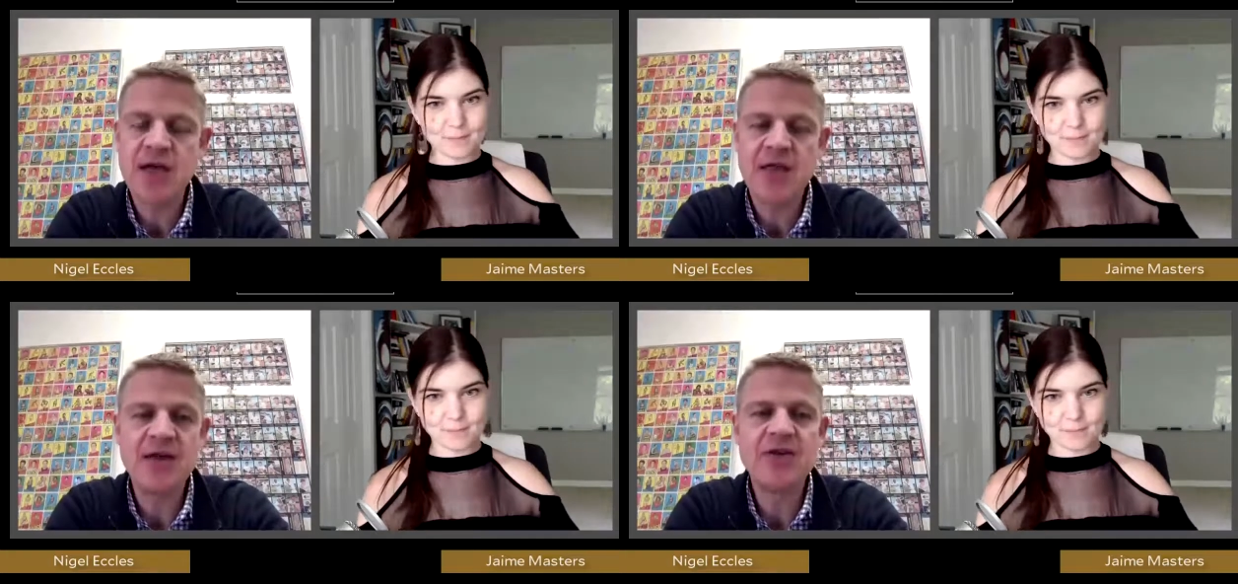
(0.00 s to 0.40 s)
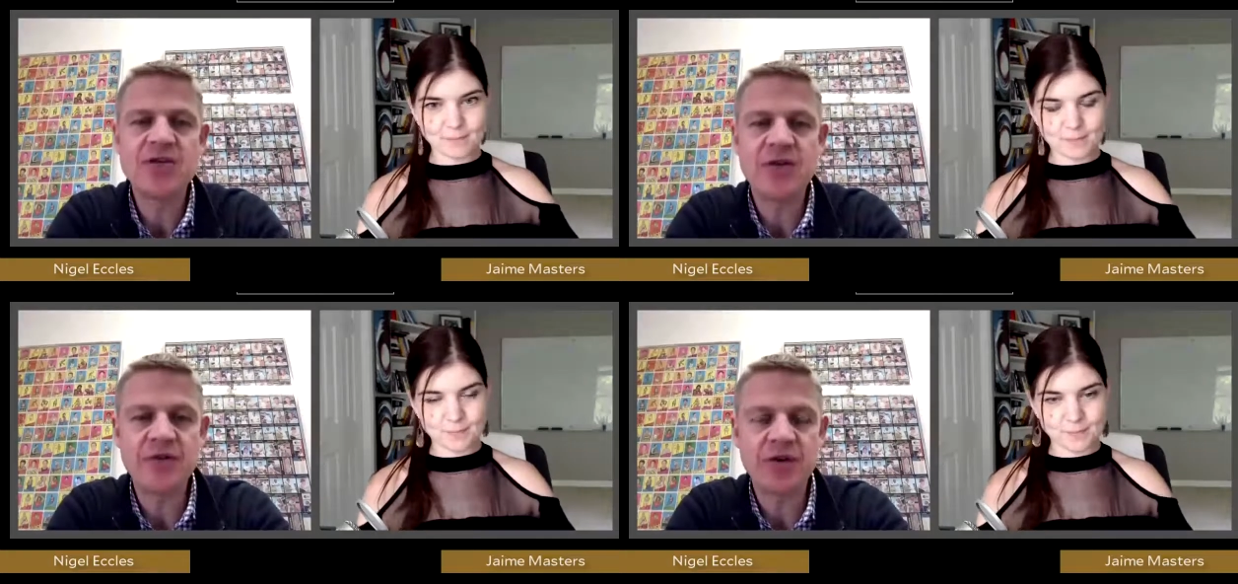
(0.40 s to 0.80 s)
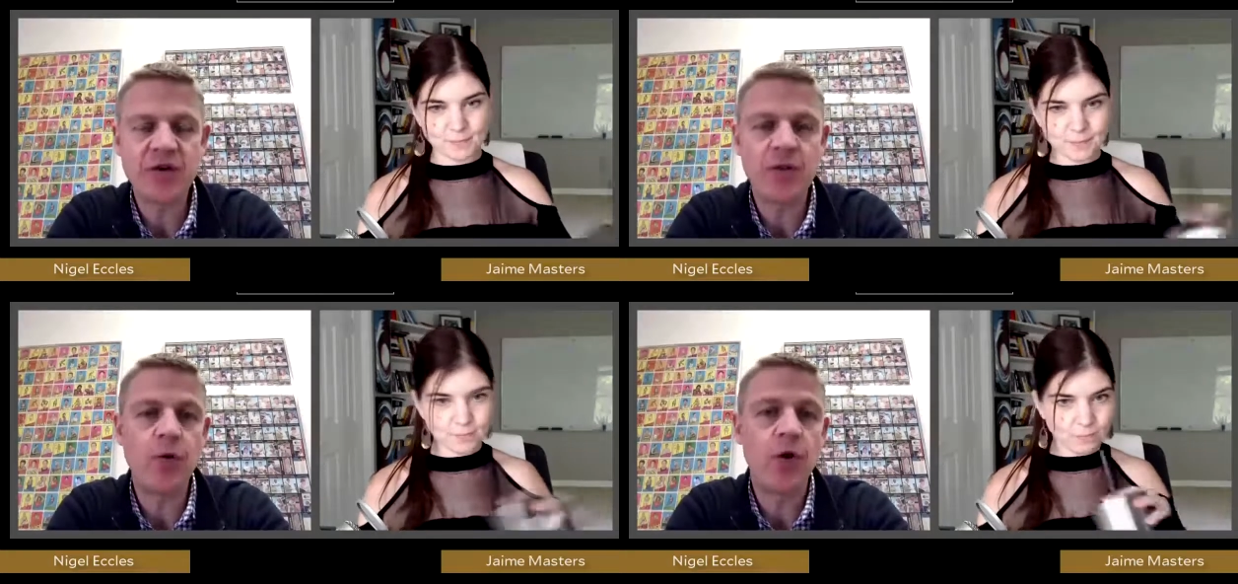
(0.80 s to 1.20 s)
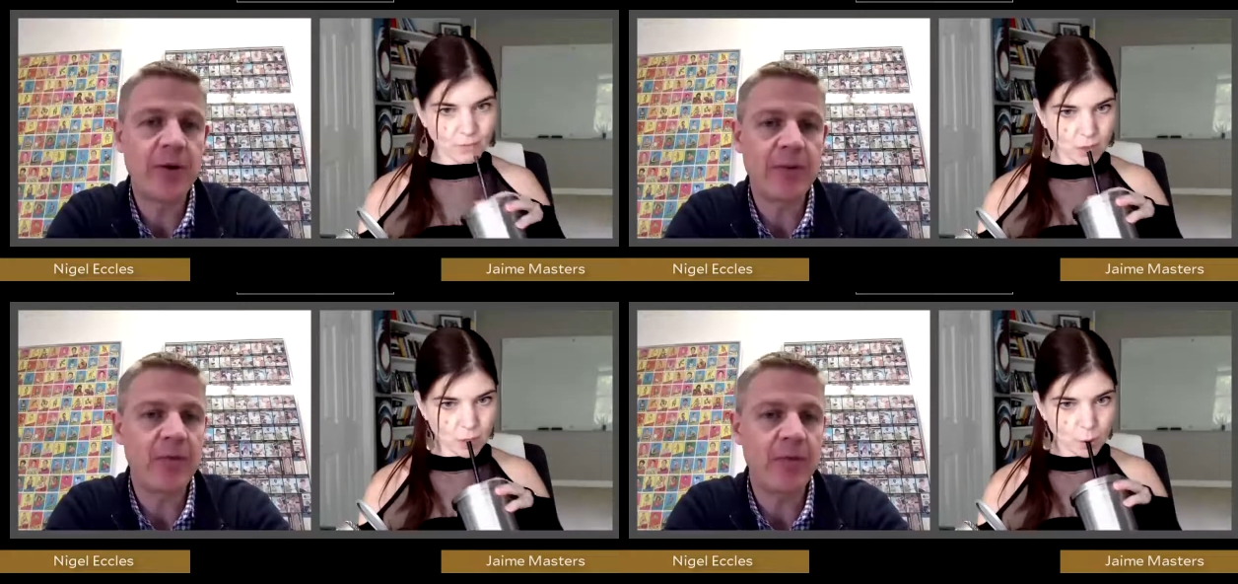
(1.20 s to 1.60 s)
Speaker 1: they do something called
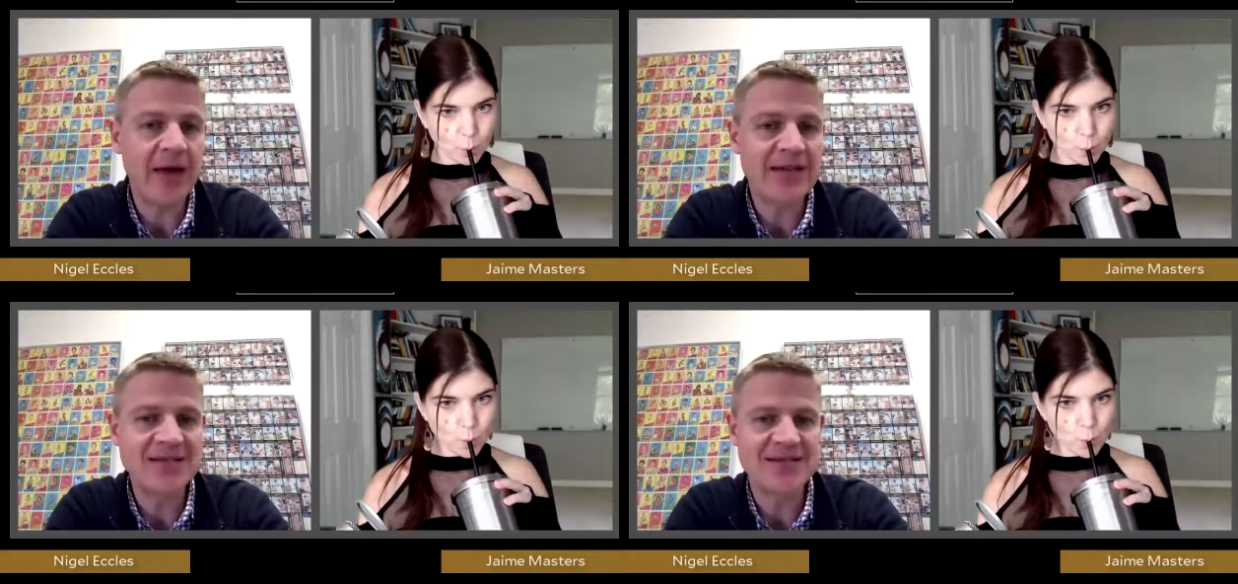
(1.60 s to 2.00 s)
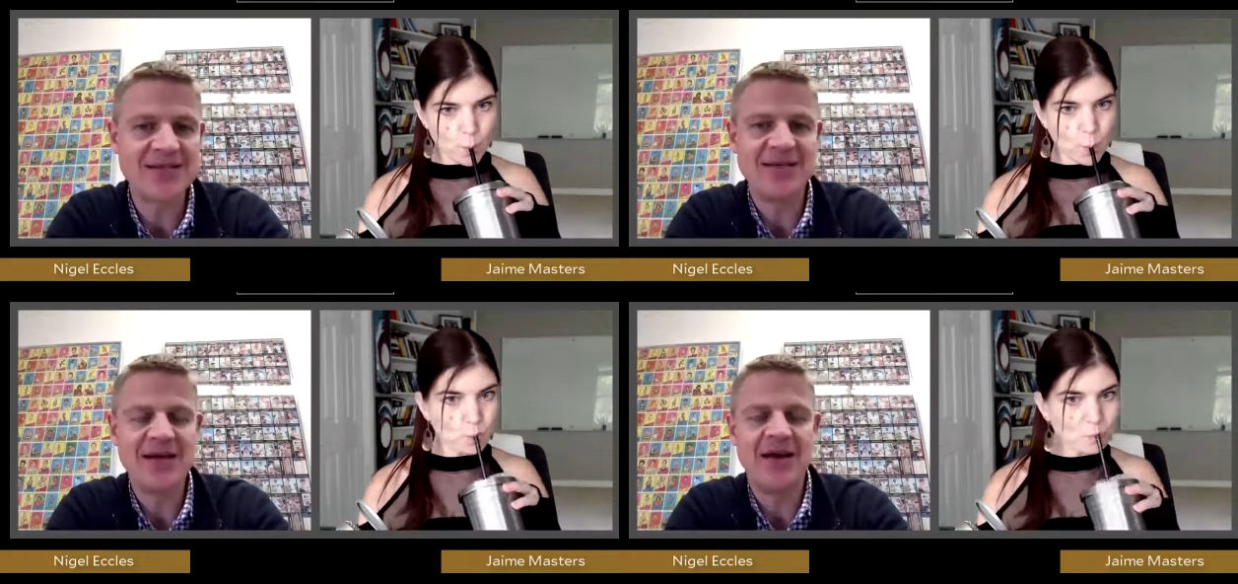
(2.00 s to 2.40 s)
Wallpaper Wednesday.